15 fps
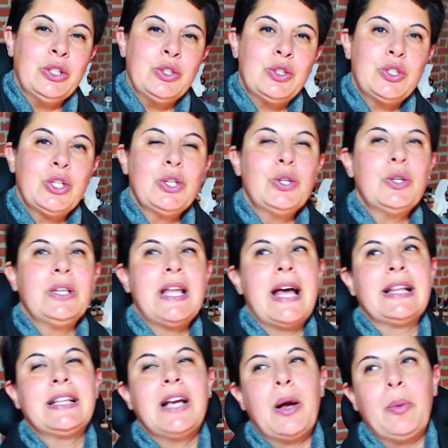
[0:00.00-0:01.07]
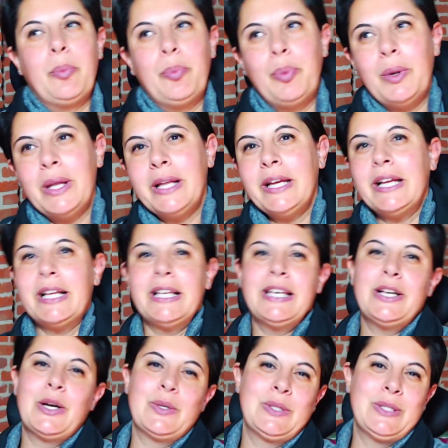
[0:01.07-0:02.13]
to let completely
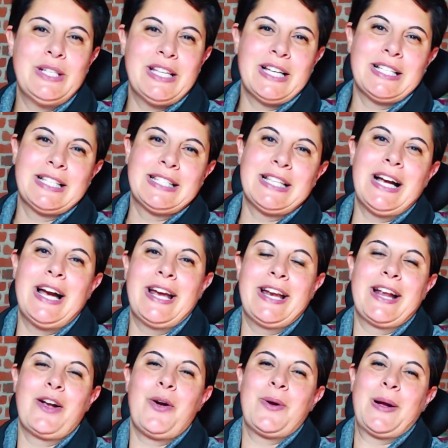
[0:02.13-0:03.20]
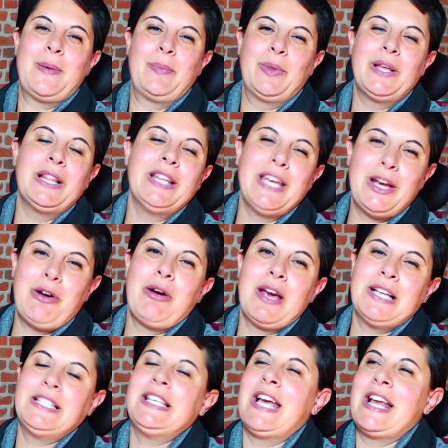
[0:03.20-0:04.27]
go to the other side and go completely
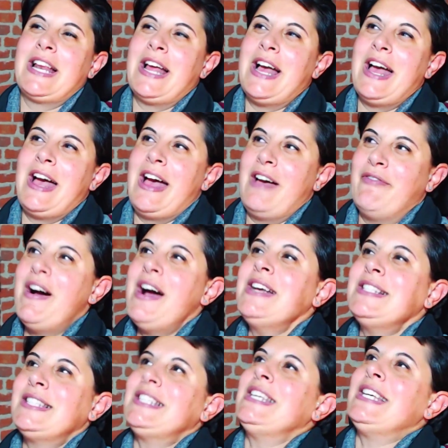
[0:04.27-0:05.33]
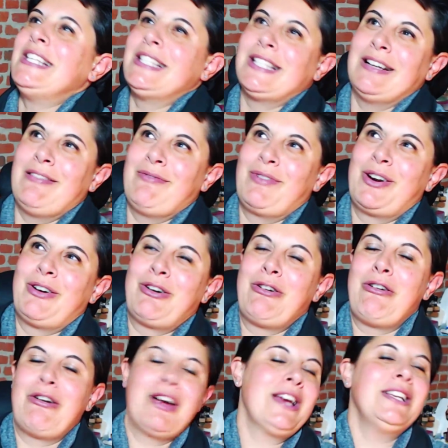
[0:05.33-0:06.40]
crazy. And have I seen some
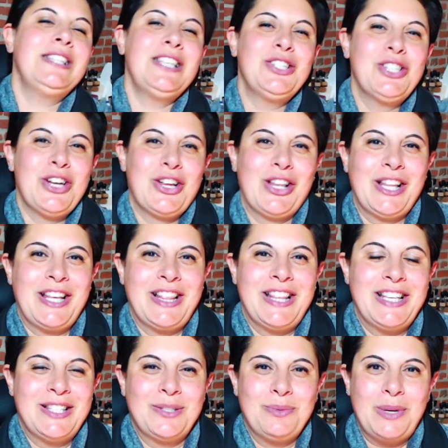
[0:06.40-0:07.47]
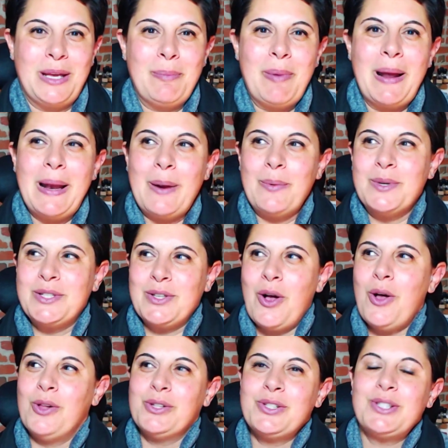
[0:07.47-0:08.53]
crazy journaling this week, but it was
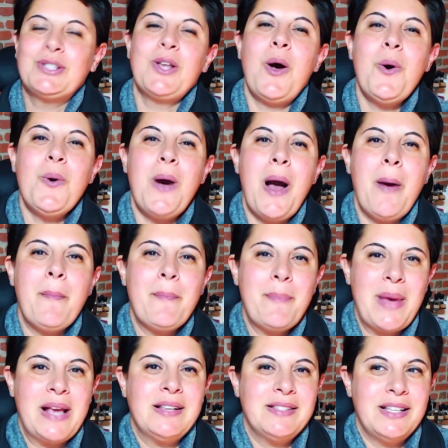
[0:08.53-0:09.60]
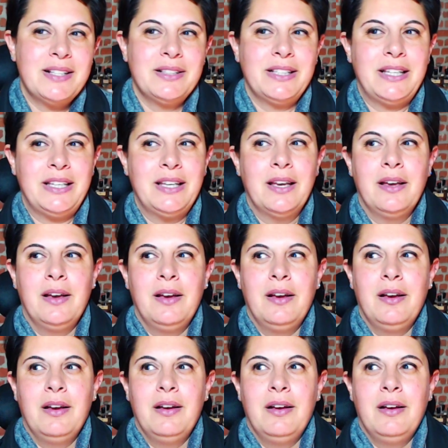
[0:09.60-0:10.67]
all so amazingly
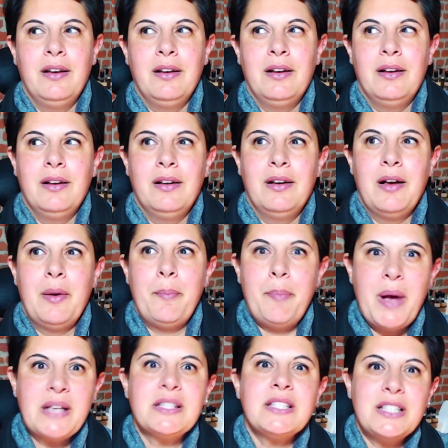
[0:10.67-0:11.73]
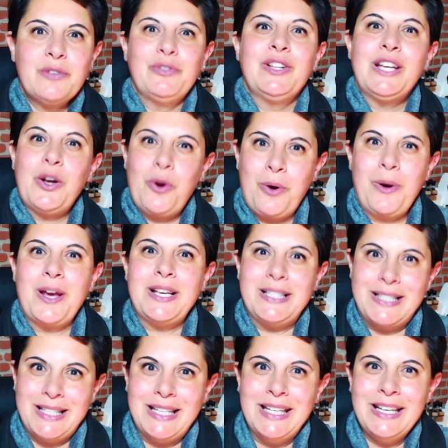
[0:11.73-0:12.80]
positively
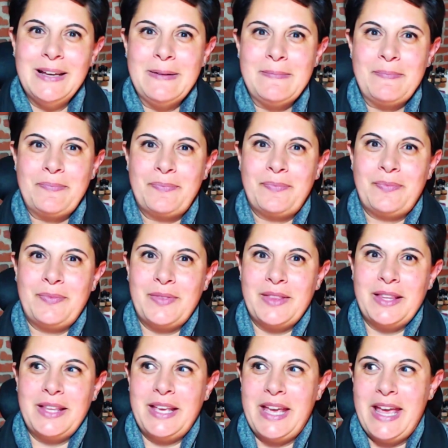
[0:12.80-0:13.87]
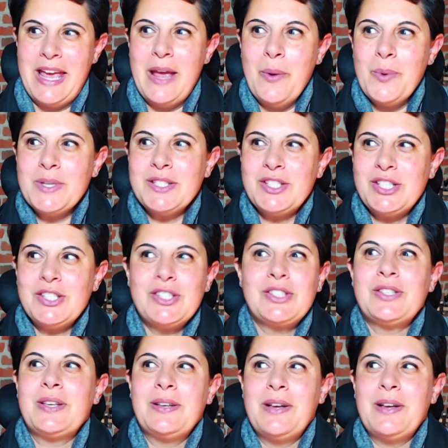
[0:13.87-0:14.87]
crazy. It was just